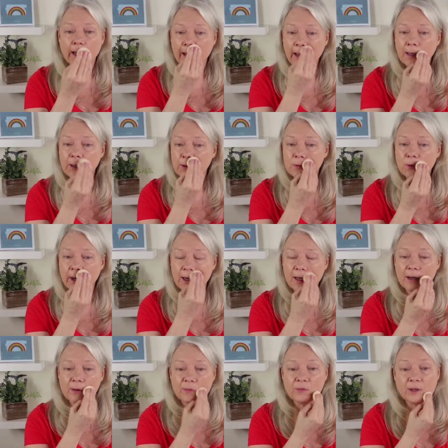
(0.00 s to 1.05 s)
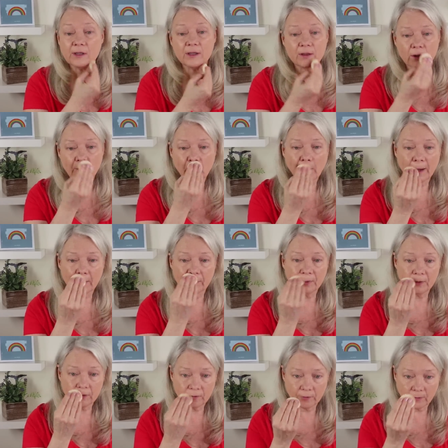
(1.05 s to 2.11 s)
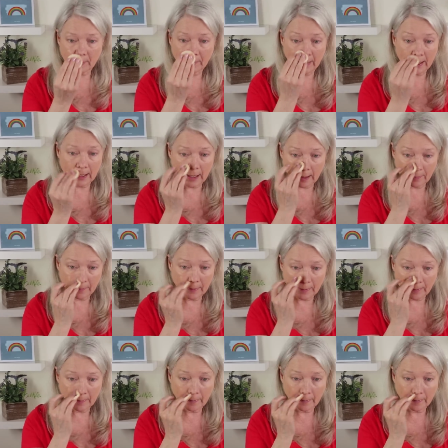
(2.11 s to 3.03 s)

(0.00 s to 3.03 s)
I hadn't tried out really their waterproof makeup.